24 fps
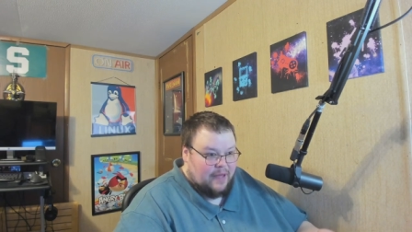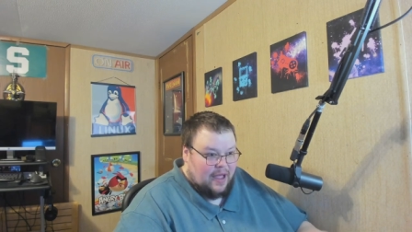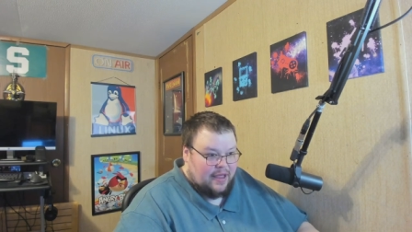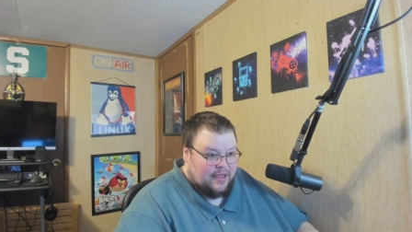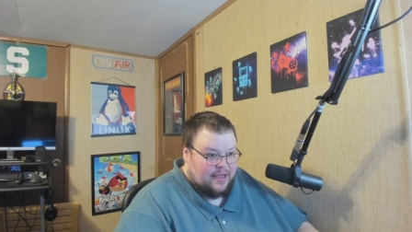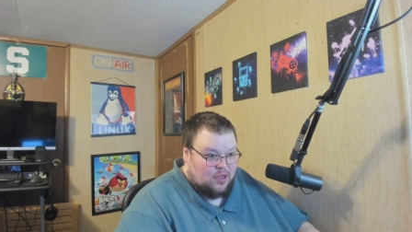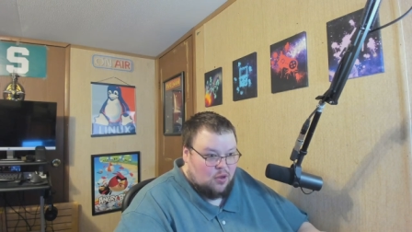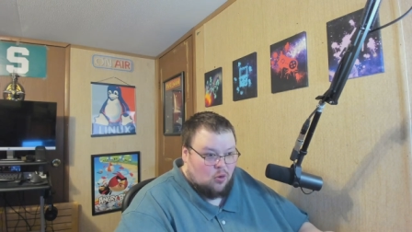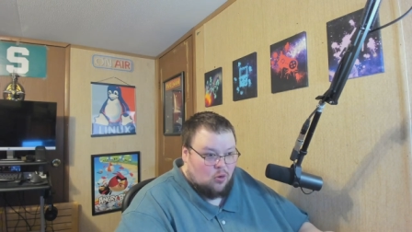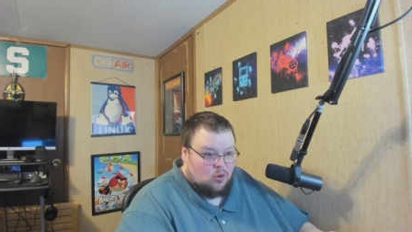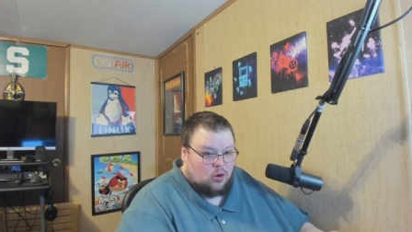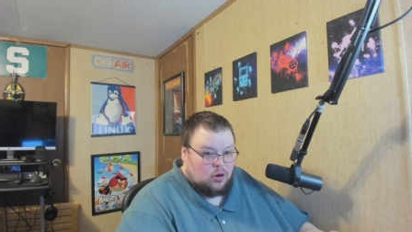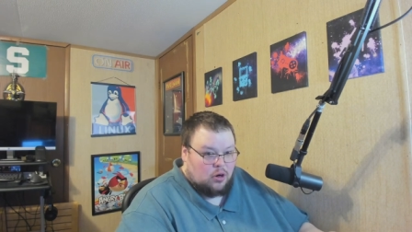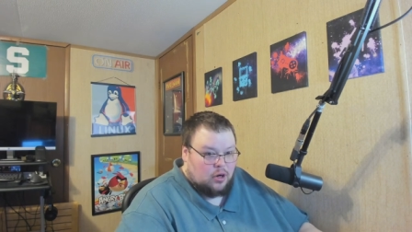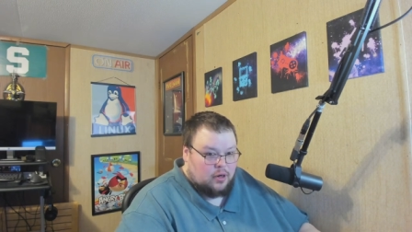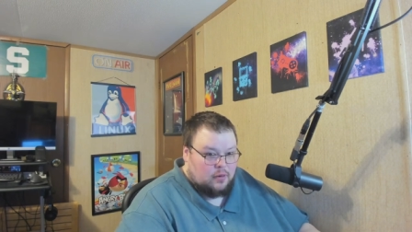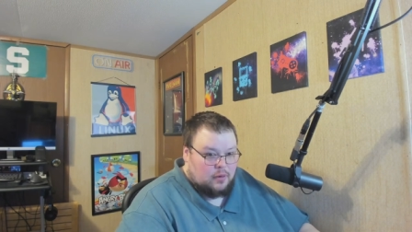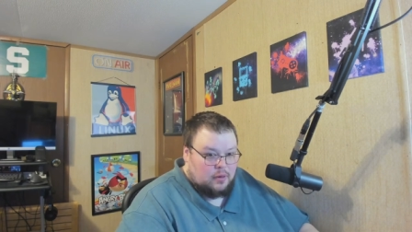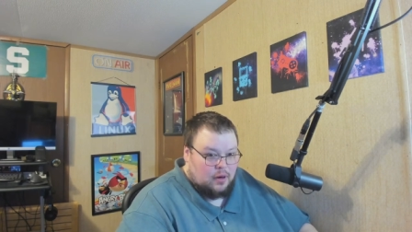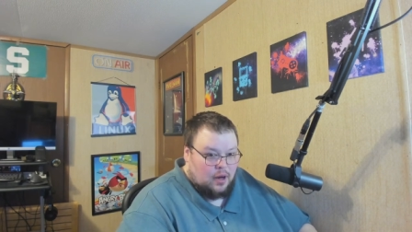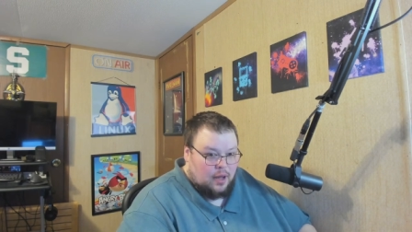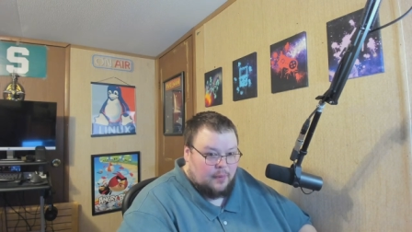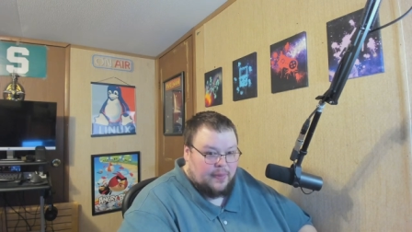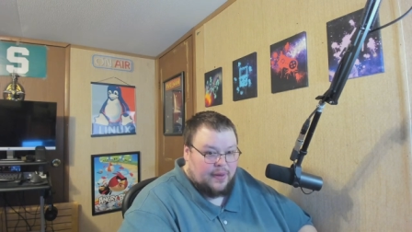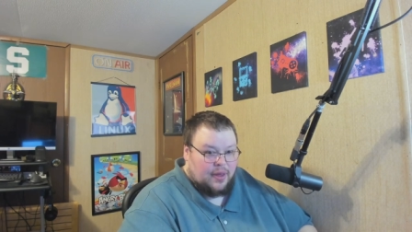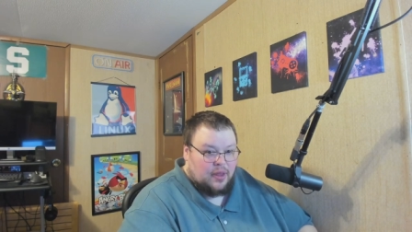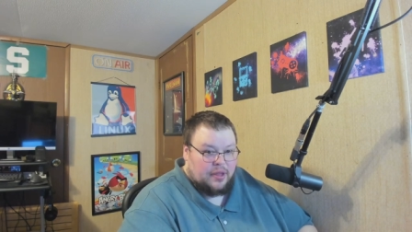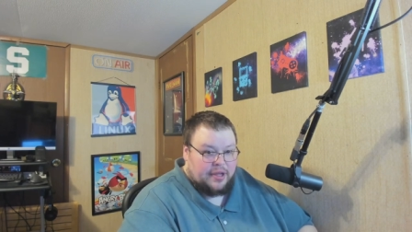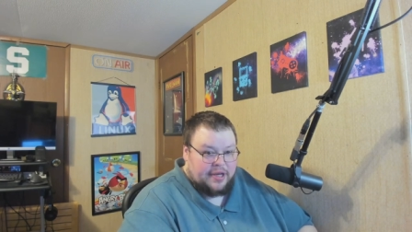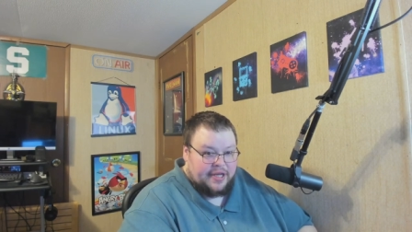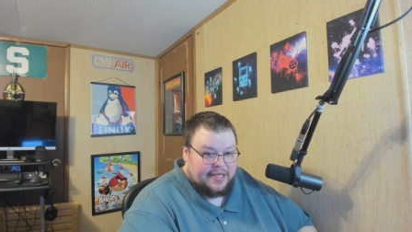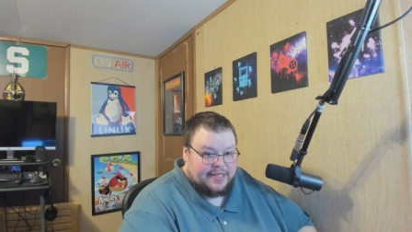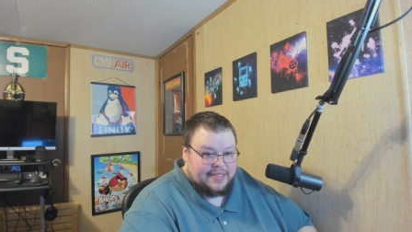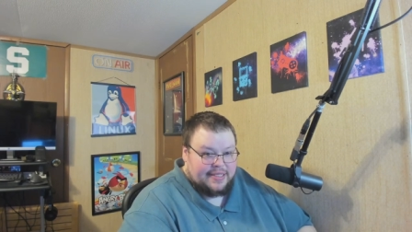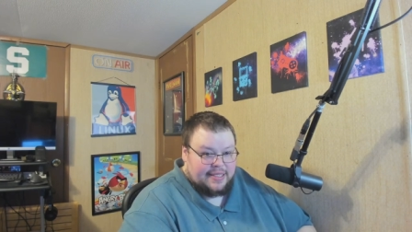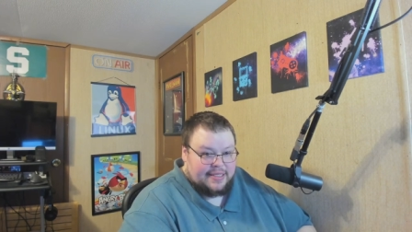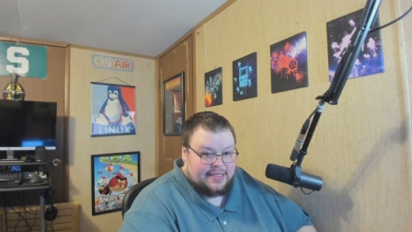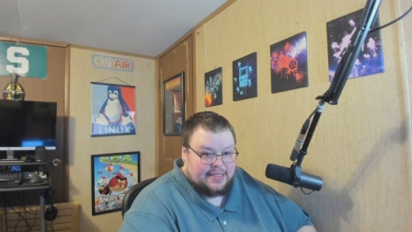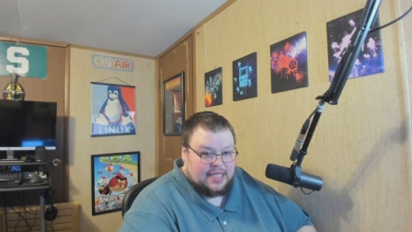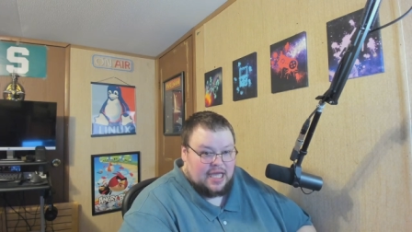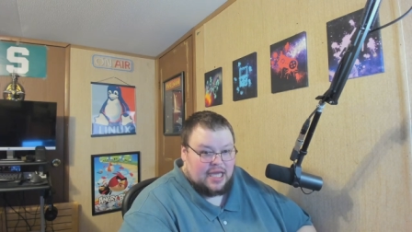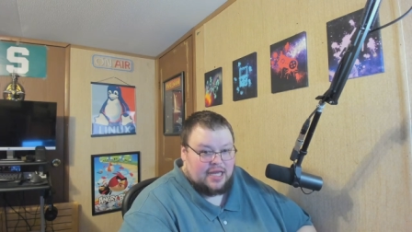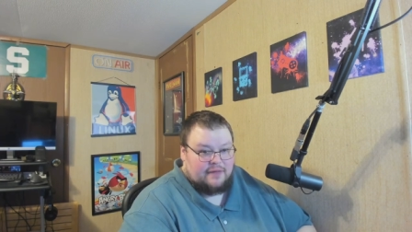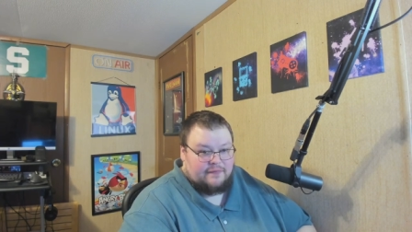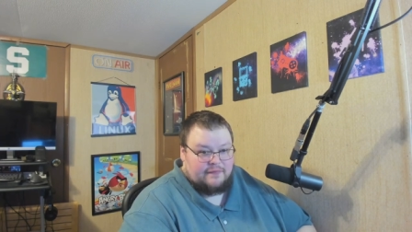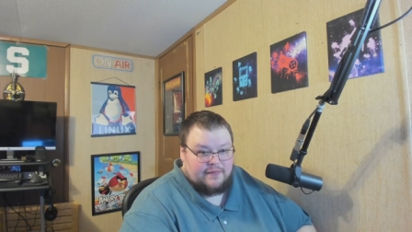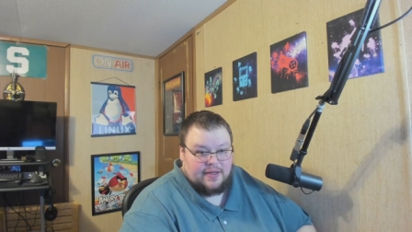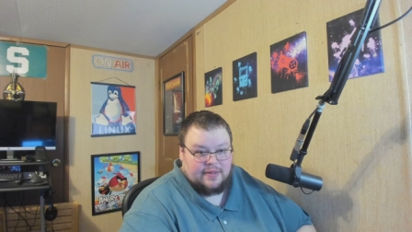uh, your abilities
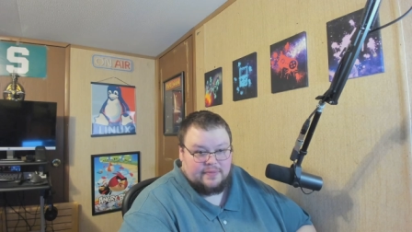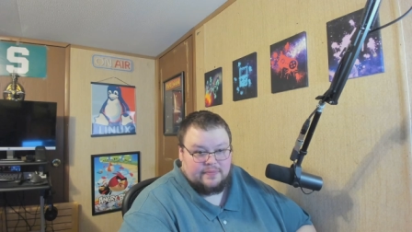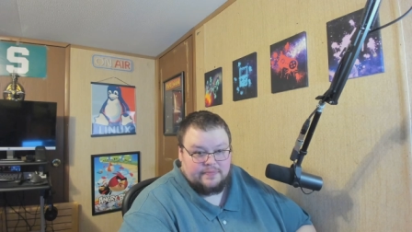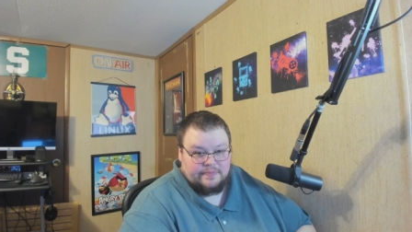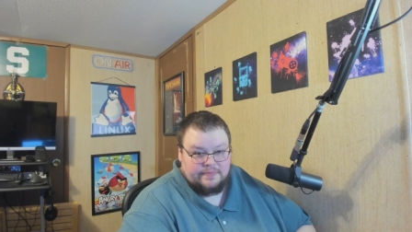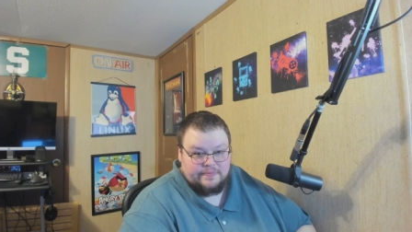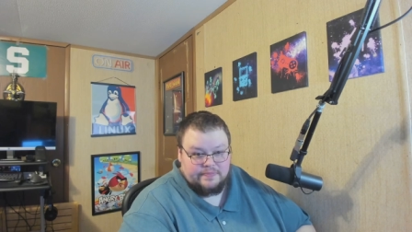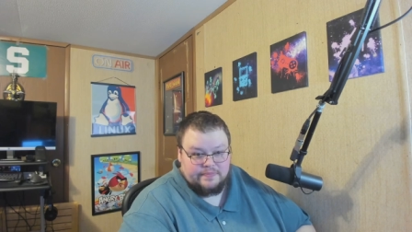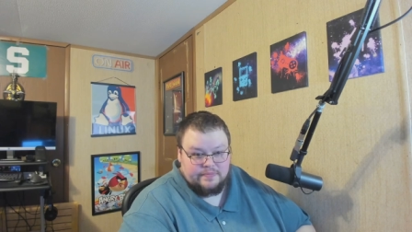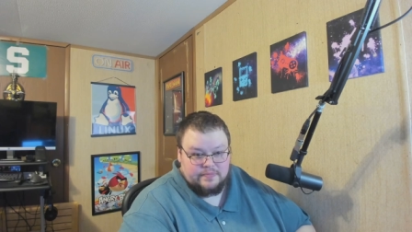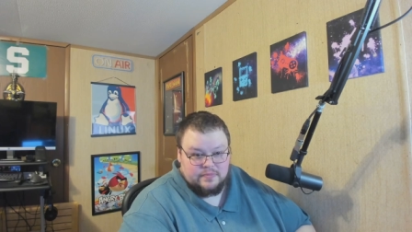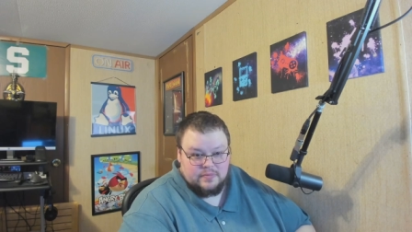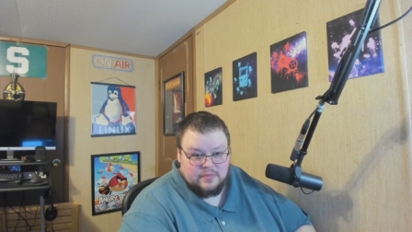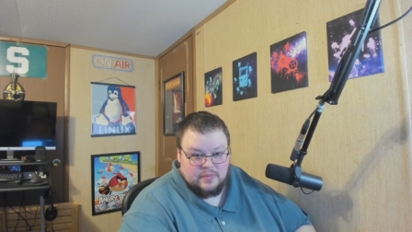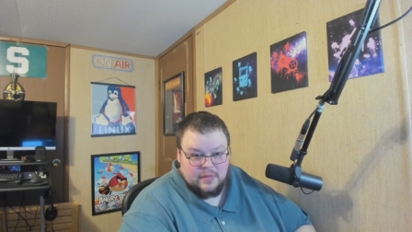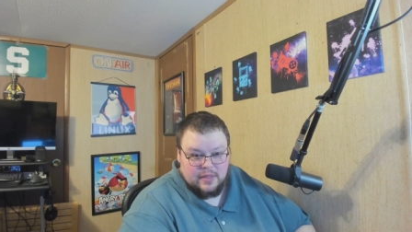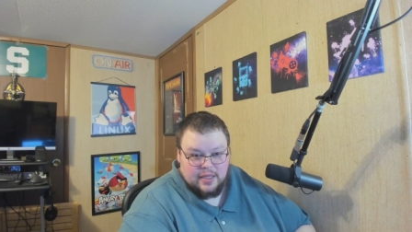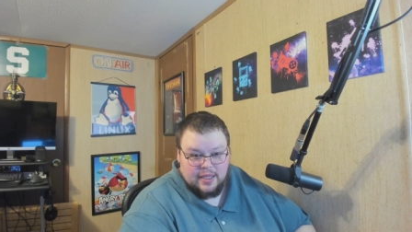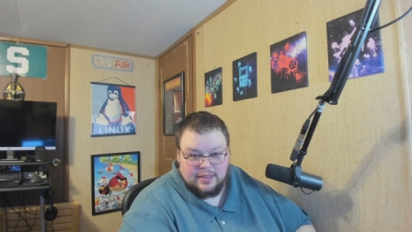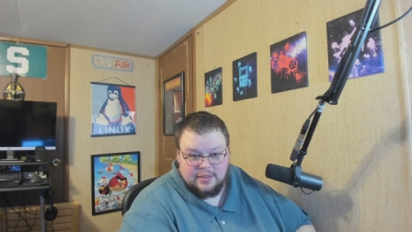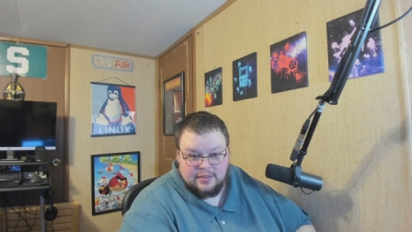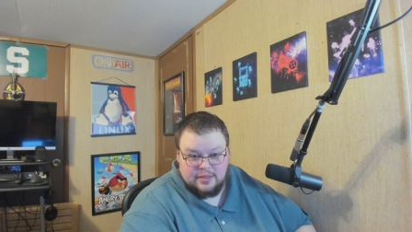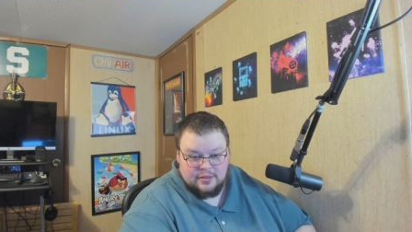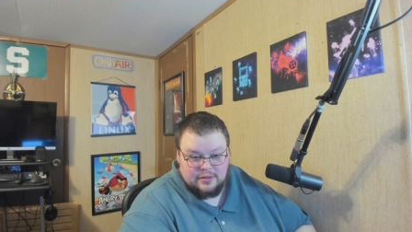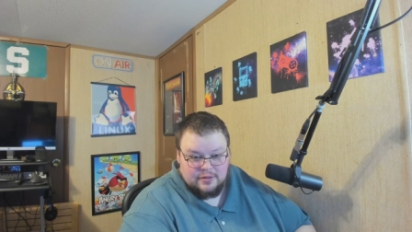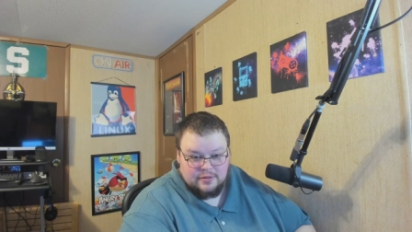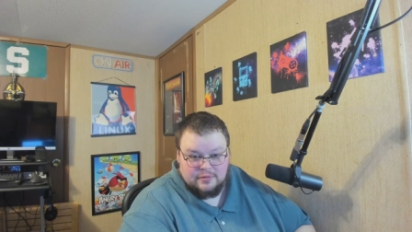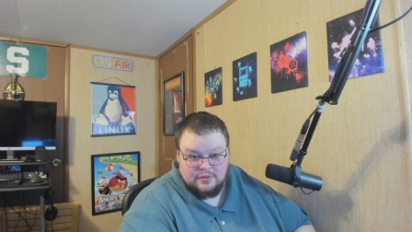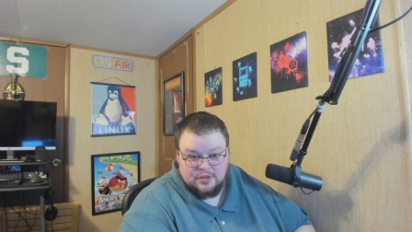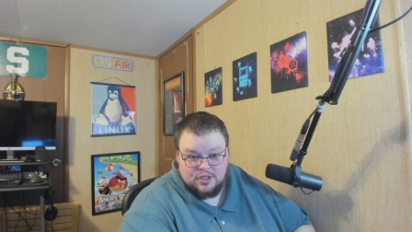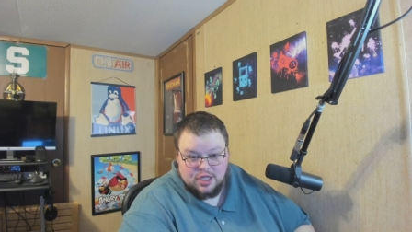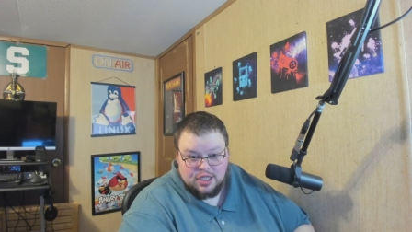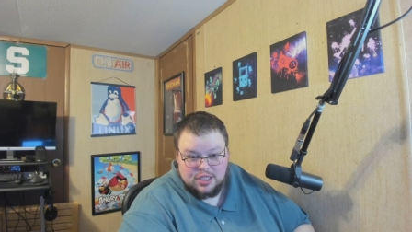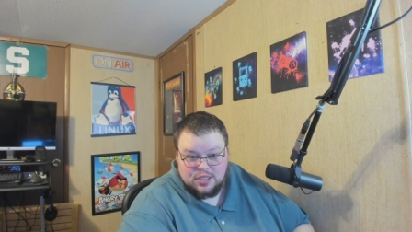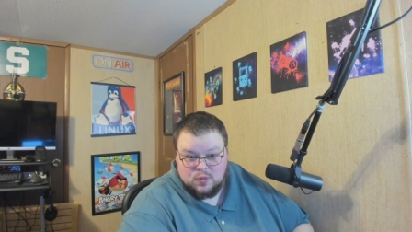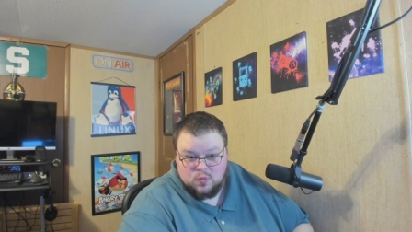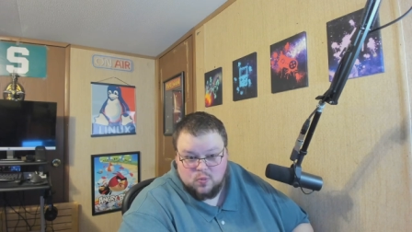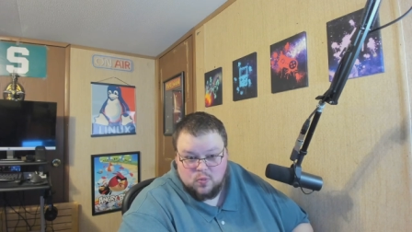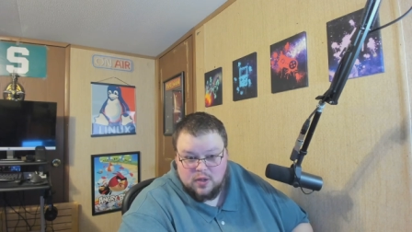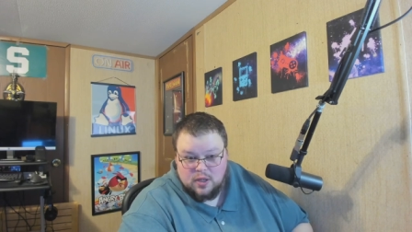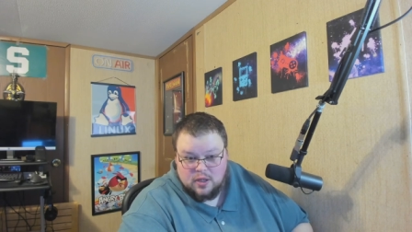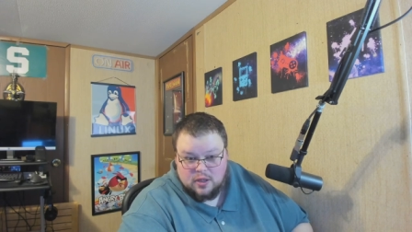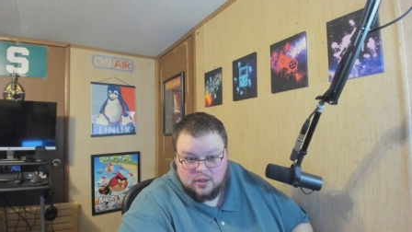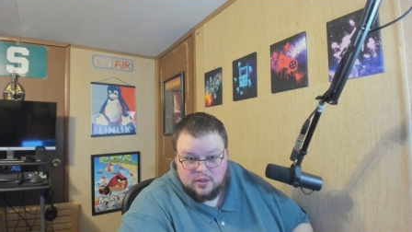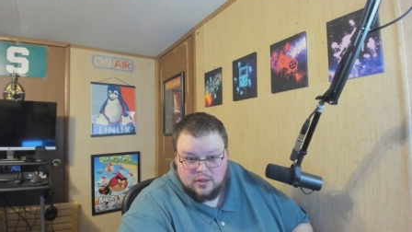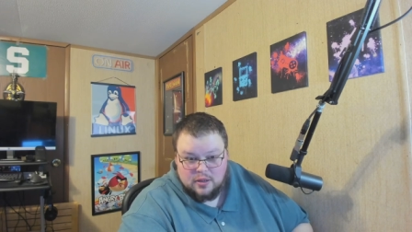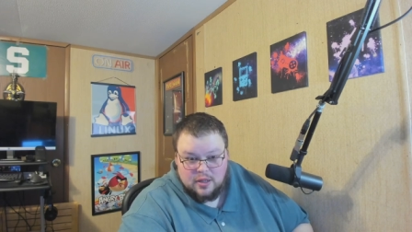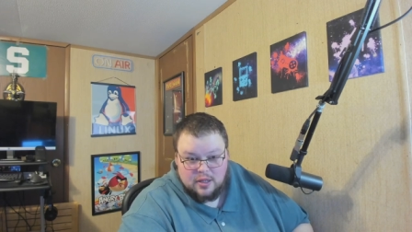inside of Vim it's just
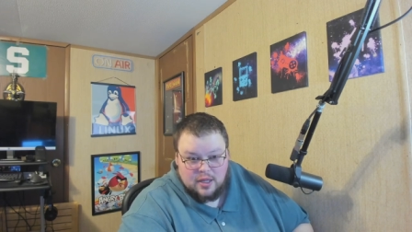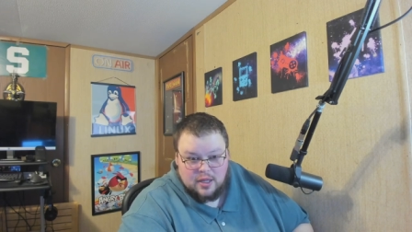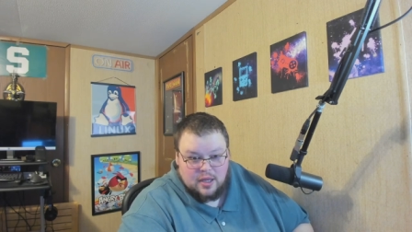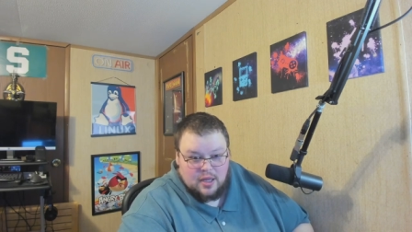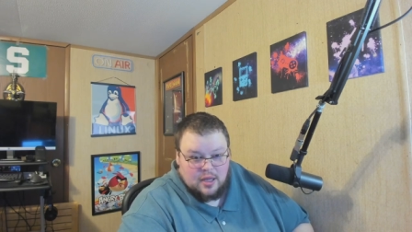will.